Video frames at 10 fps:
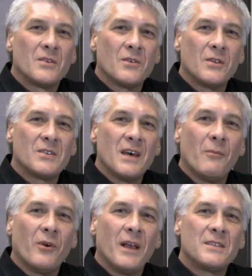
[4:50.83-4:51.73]
So to
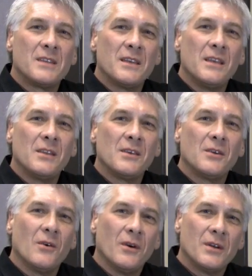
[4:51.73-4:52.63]
summarize the healing
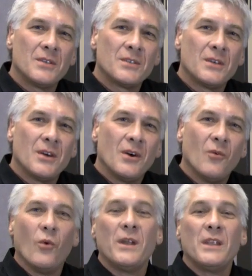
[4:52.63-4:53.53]
course,
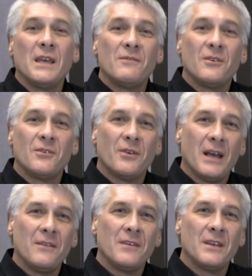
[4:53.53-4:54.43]
1 day of no
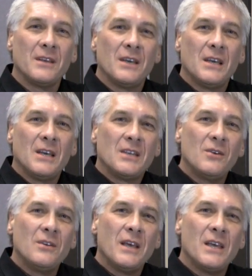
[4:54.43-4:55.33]
driving,
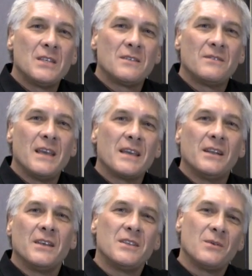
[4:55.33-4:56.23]
2 days of taking it
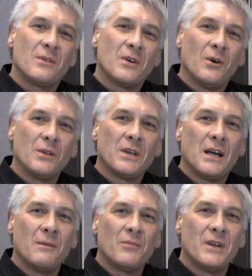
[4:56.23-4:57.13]
easy with cold
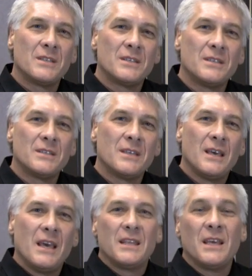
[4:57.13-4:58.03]
compresses,
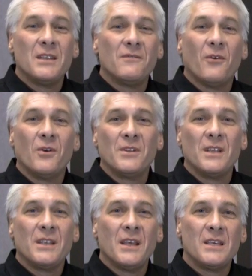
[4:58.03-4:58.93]
10 to
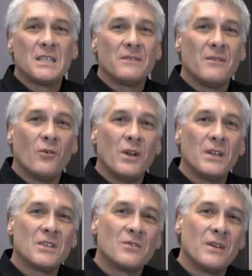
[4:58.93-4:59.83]
14 days of
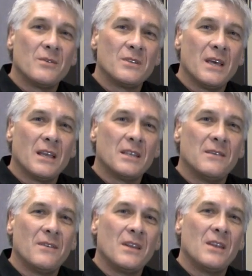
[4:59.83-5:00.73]
avoiding strenuous
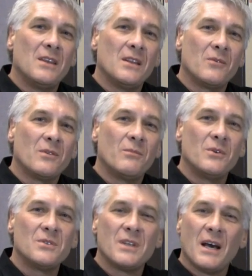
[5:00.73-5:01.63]
activity and dealing with
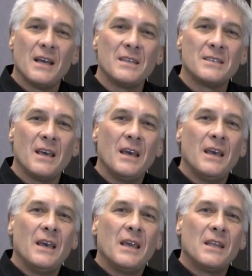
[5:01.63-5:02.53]
bruised eyes,
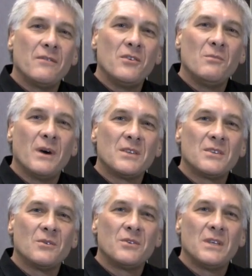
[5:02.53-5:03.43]
in a few months
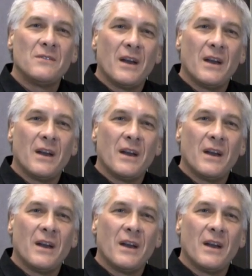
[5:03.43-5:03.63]
to achieve